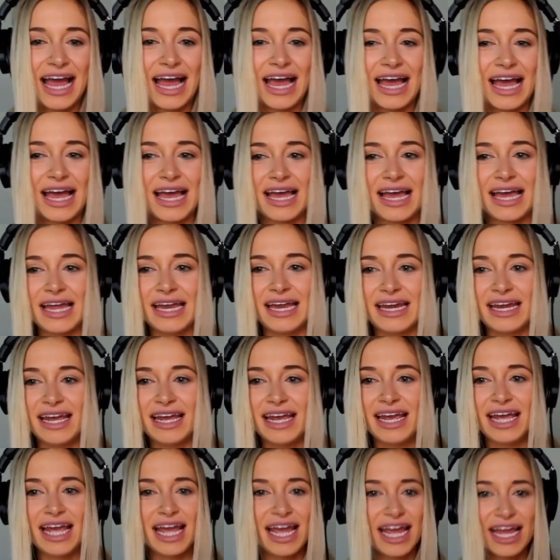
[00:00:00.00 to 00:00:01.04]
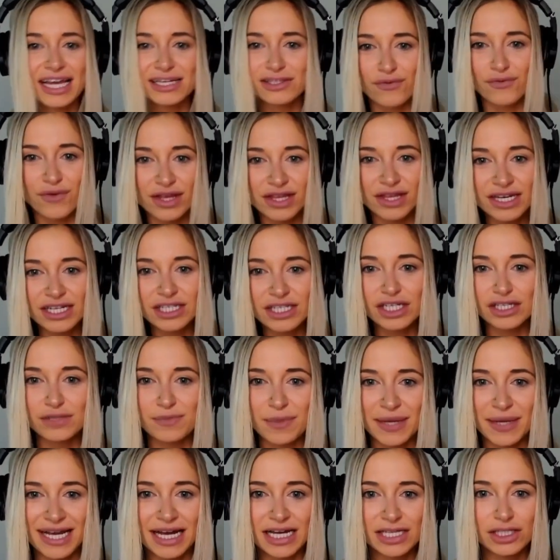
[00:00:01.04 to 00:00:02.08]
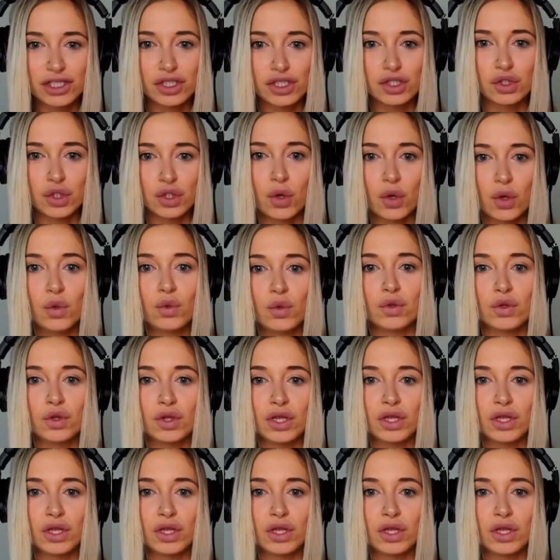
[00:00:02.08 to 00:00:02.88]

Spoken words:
And it's really just because don't